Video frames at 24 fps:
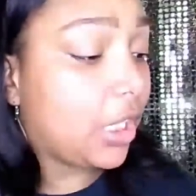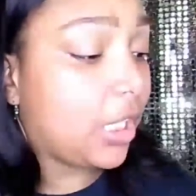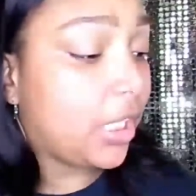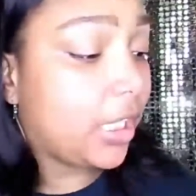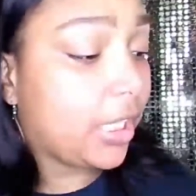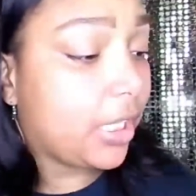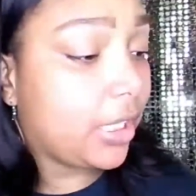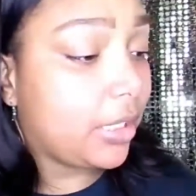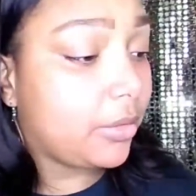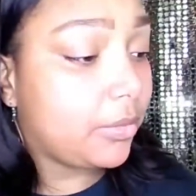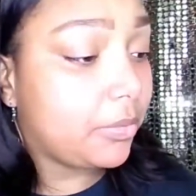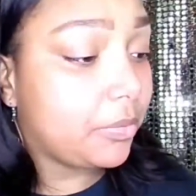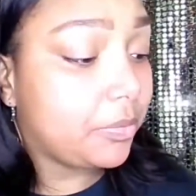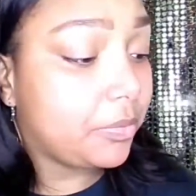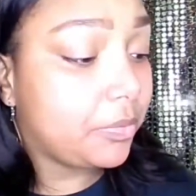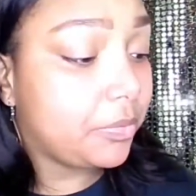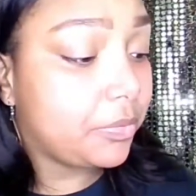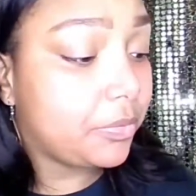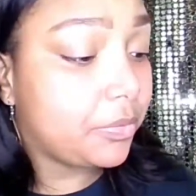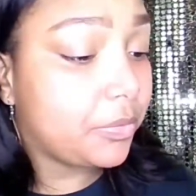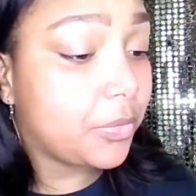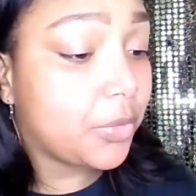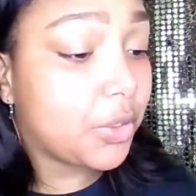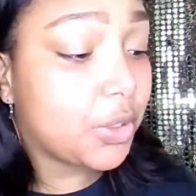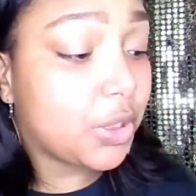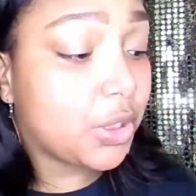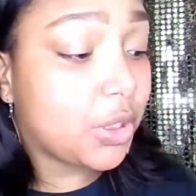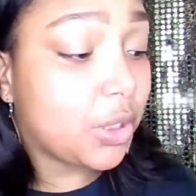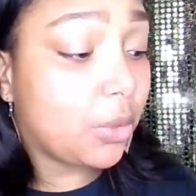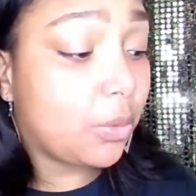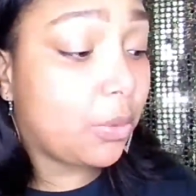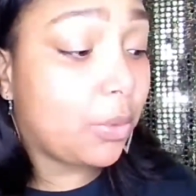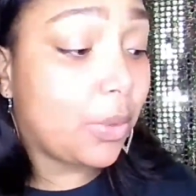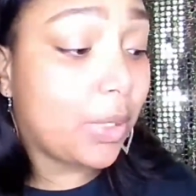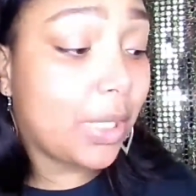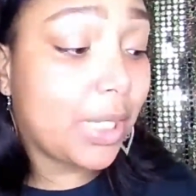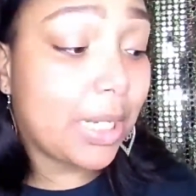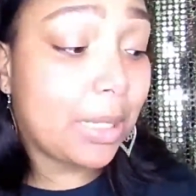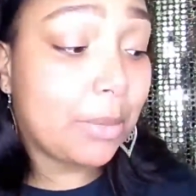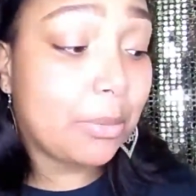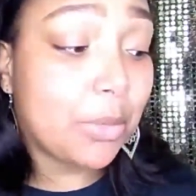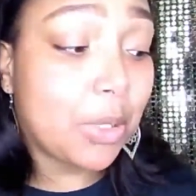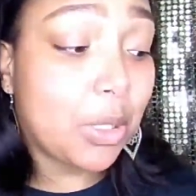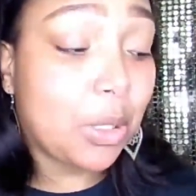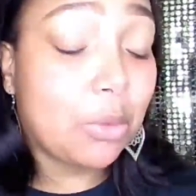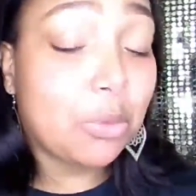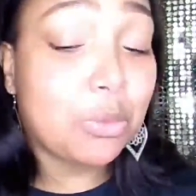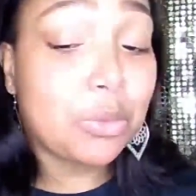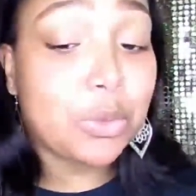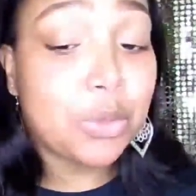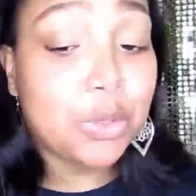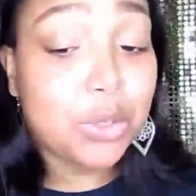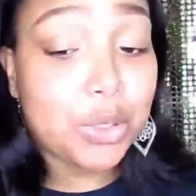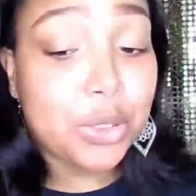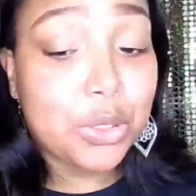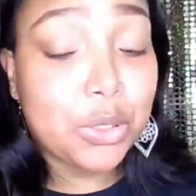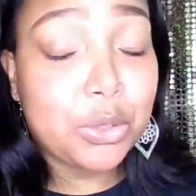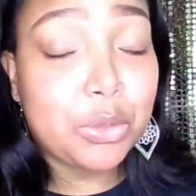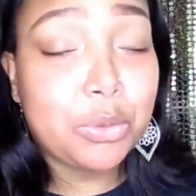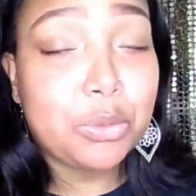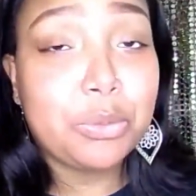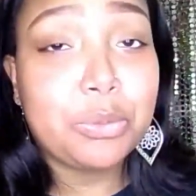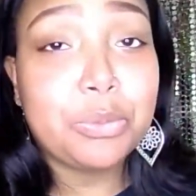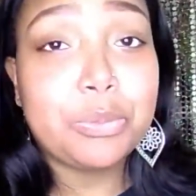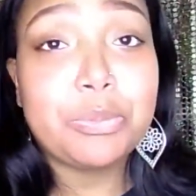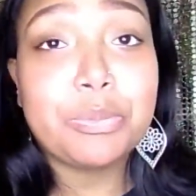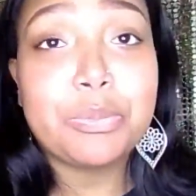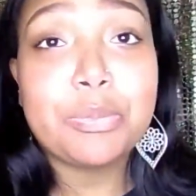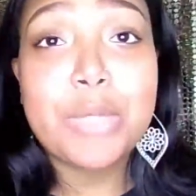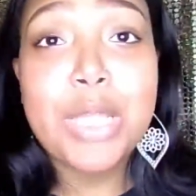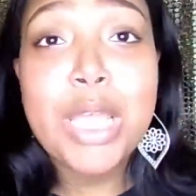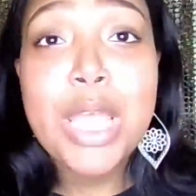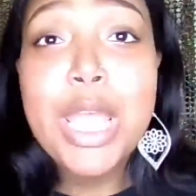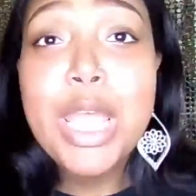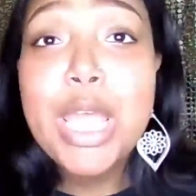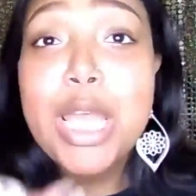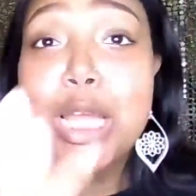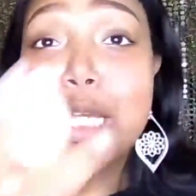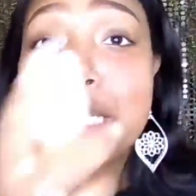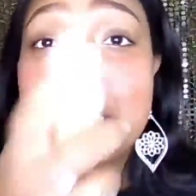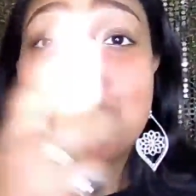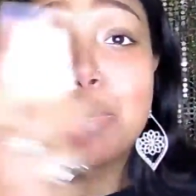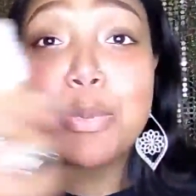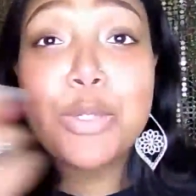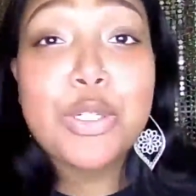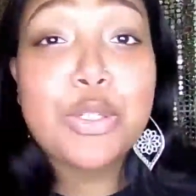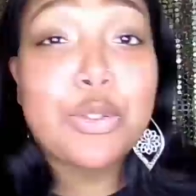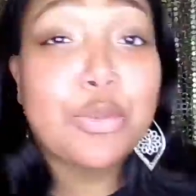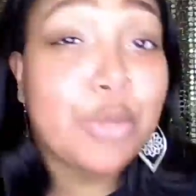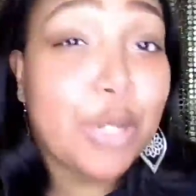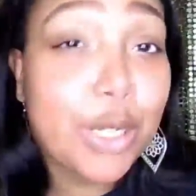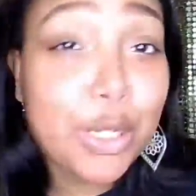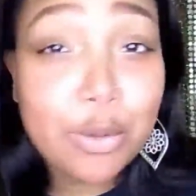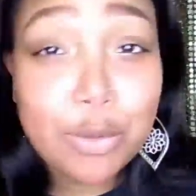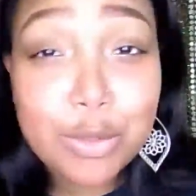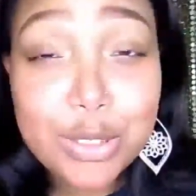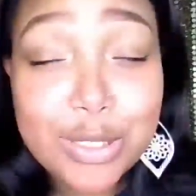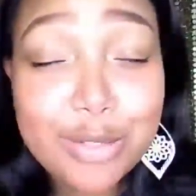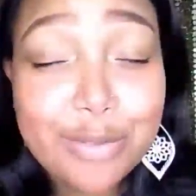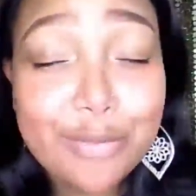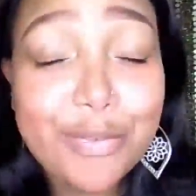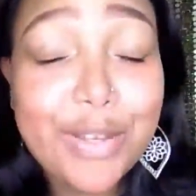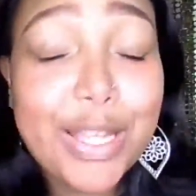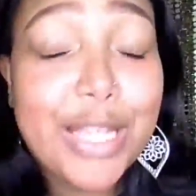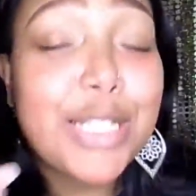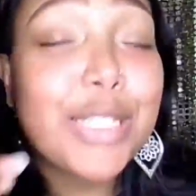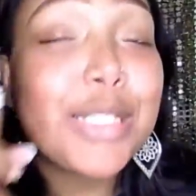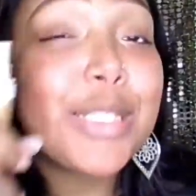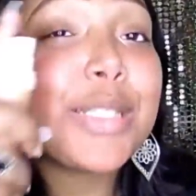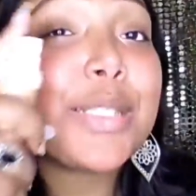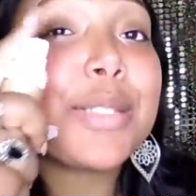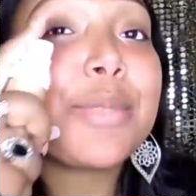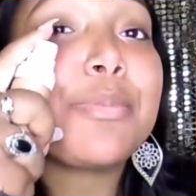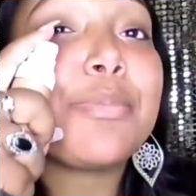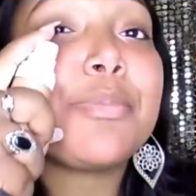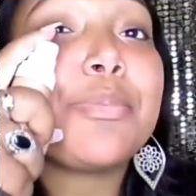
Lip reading: clean. So what I'm going to do Let's put it straight onto the face.